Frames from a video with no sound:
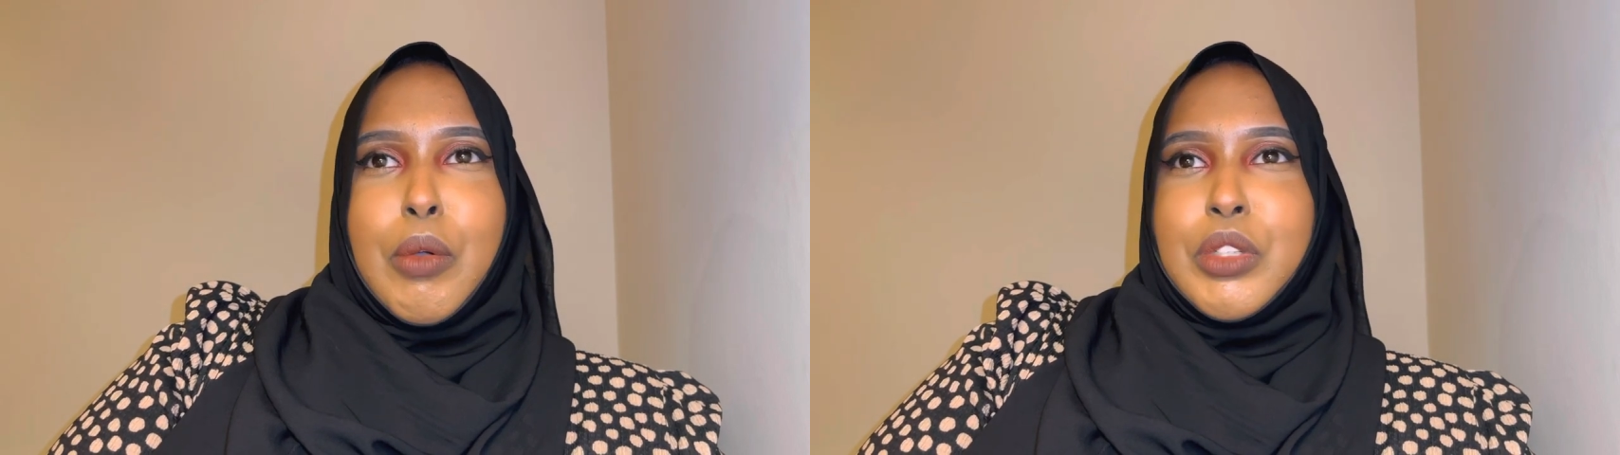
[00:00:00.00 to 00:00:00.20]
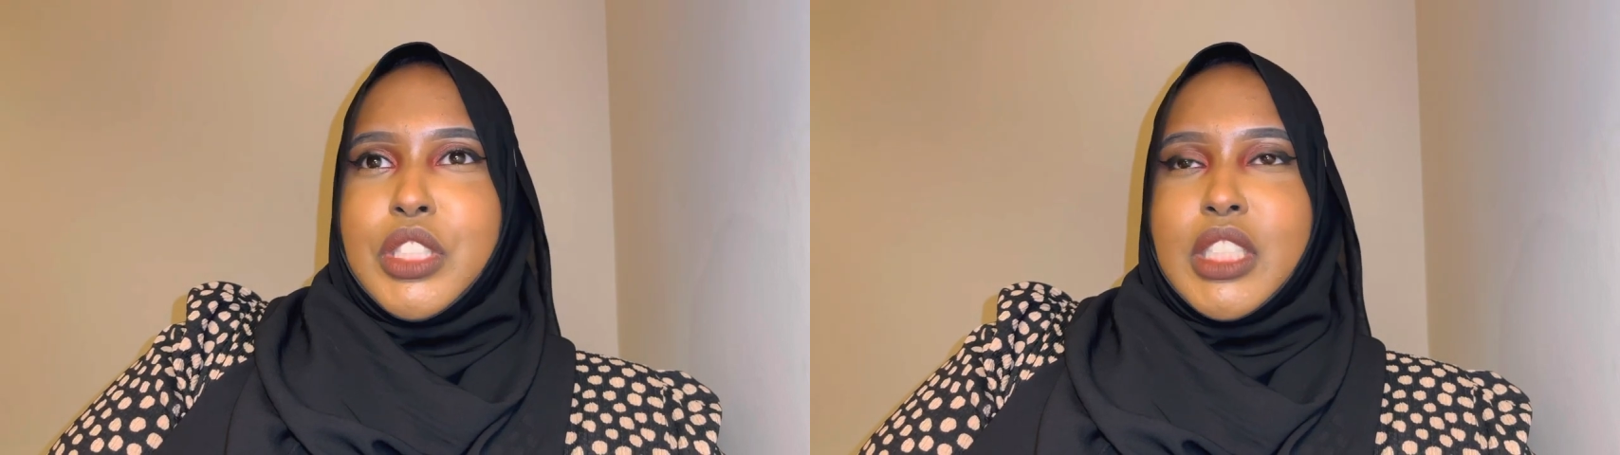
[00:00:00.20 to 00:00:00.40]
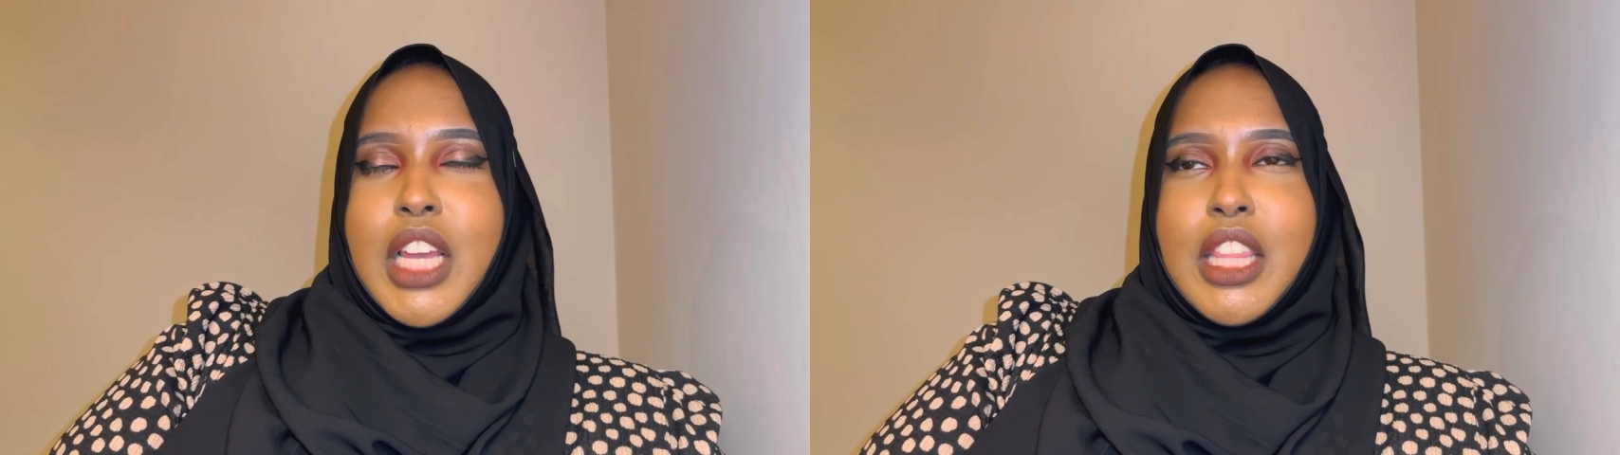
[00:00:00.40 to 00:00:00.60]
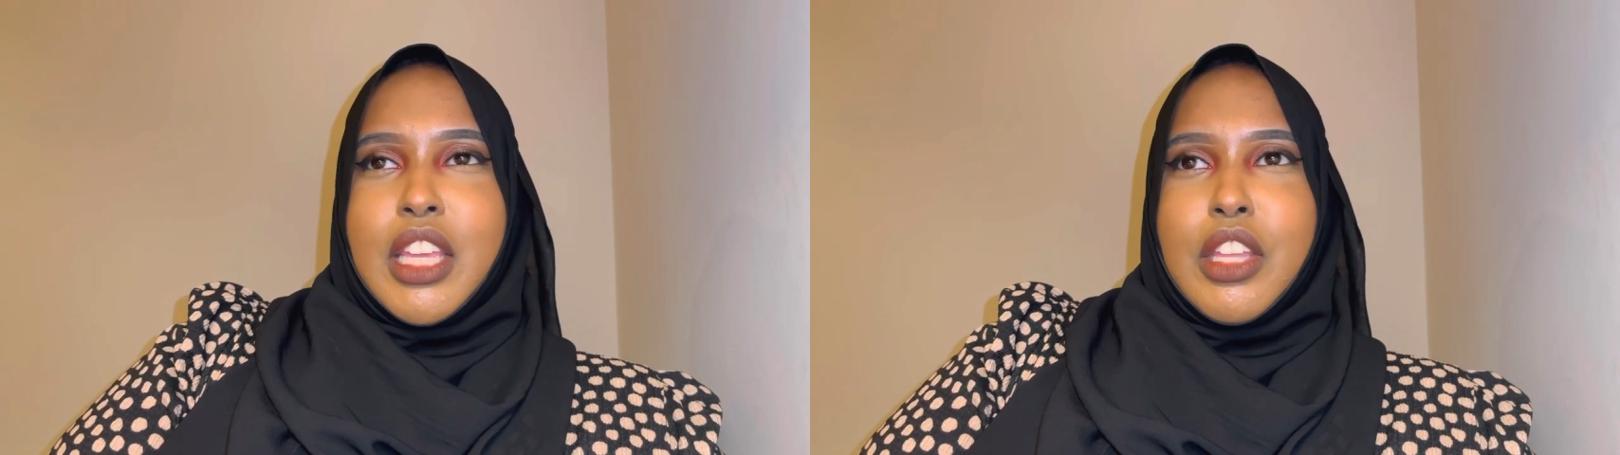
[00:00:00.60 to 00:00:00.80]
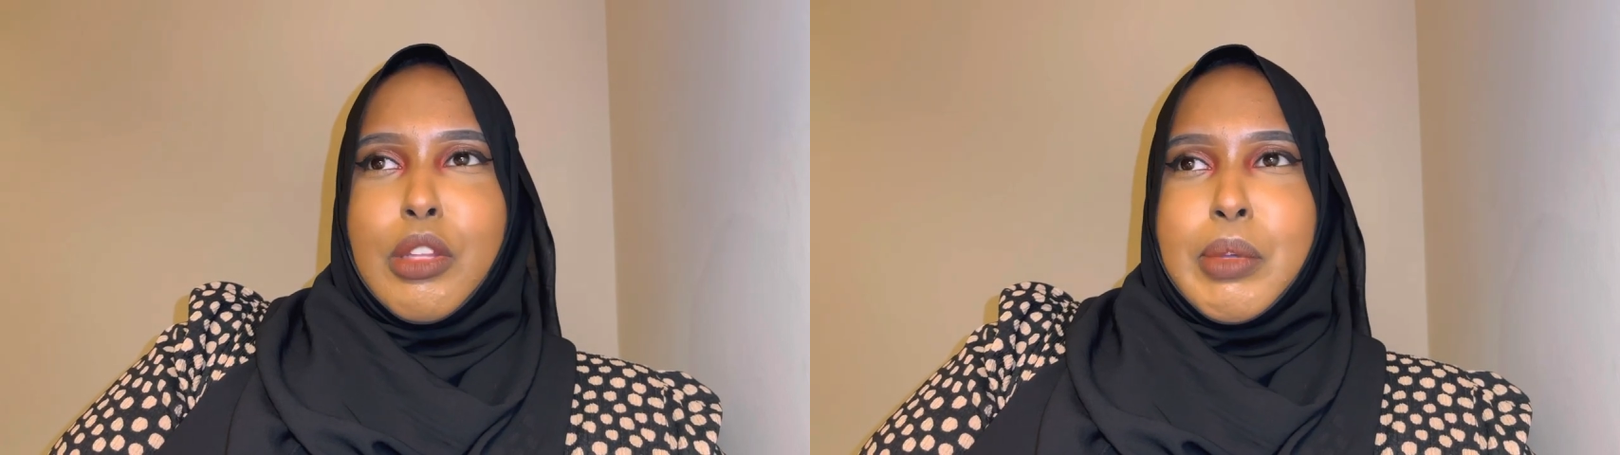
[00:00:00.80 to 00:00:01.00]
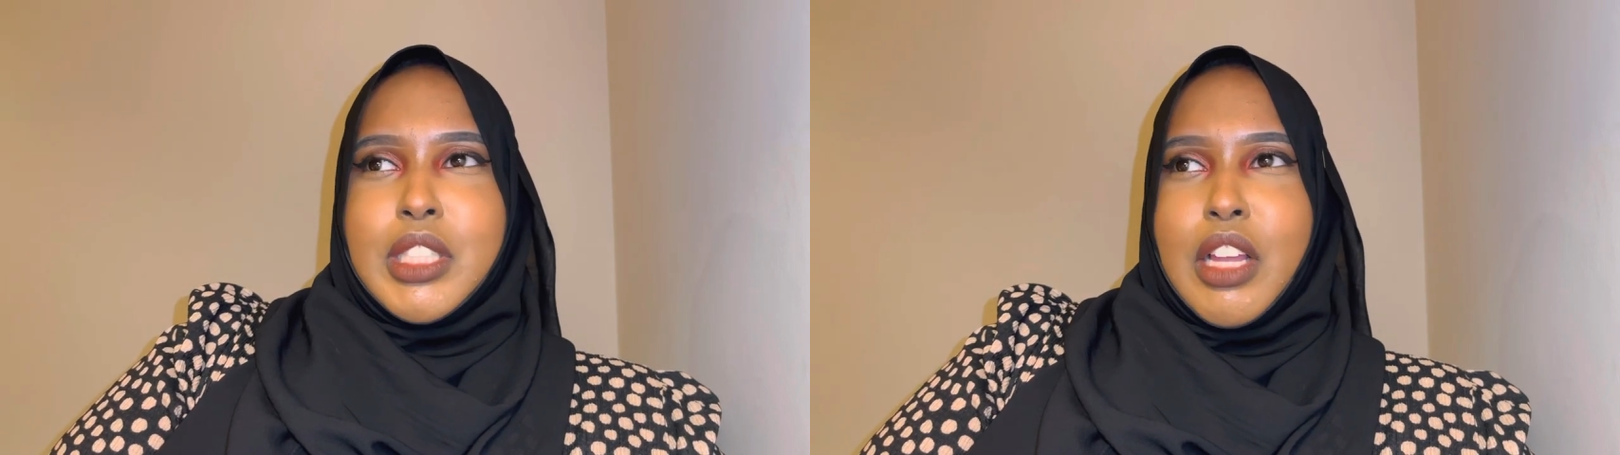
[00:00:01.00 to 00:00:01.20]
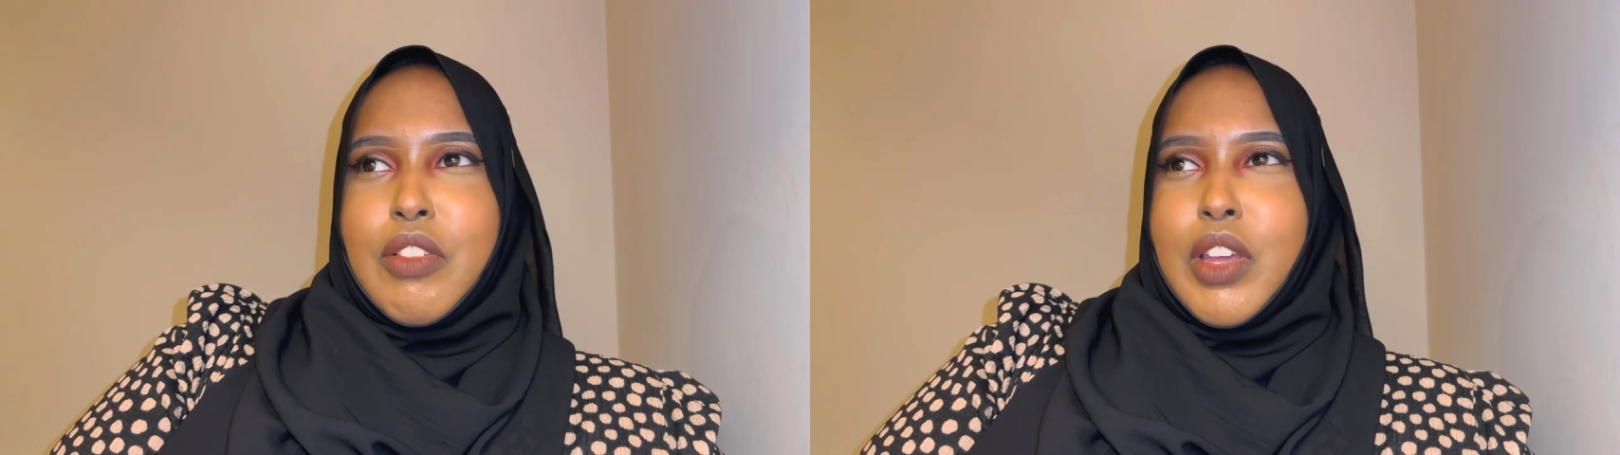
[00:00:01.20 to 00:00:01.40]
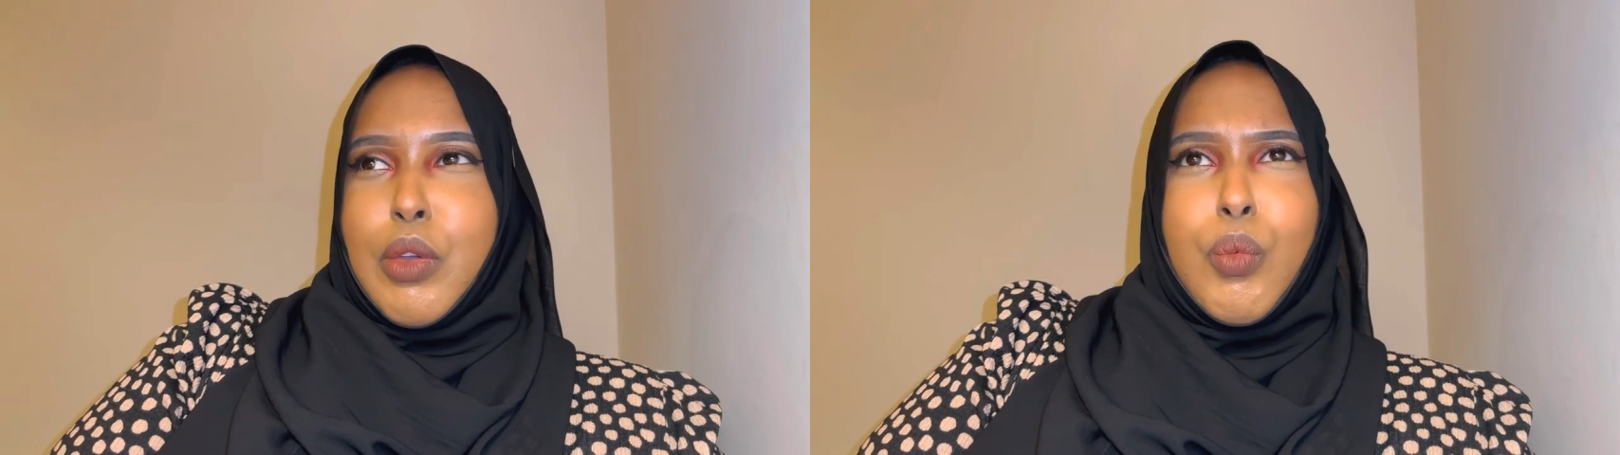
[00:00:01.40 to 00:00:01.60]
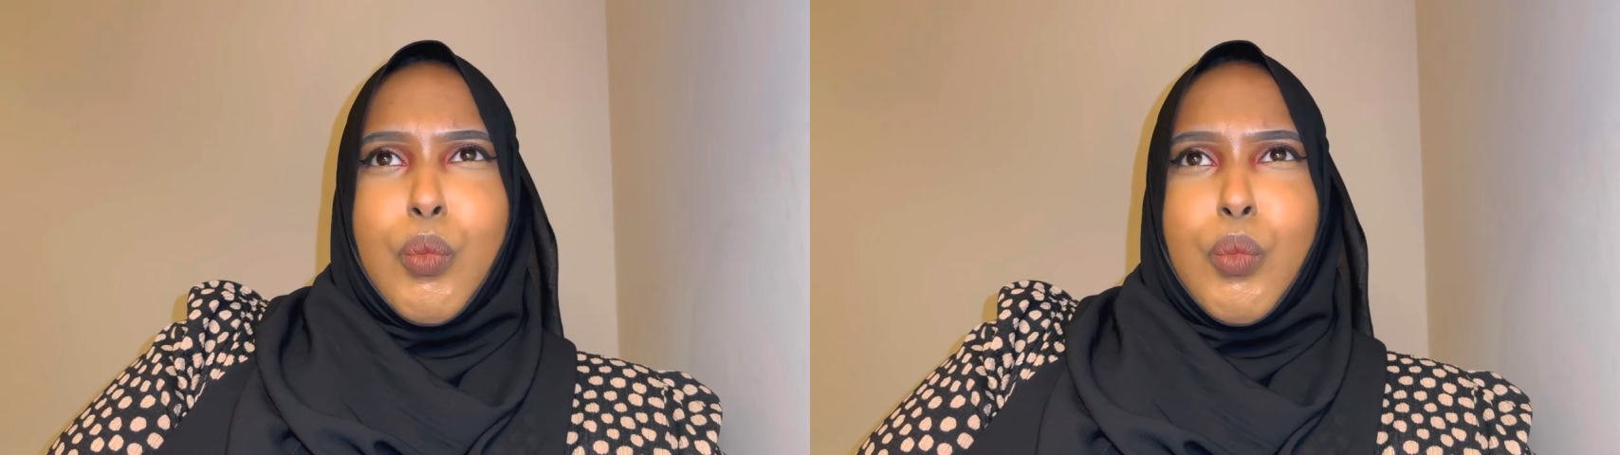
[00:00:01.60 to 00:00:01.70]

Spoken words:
was just like thinking to myself, like,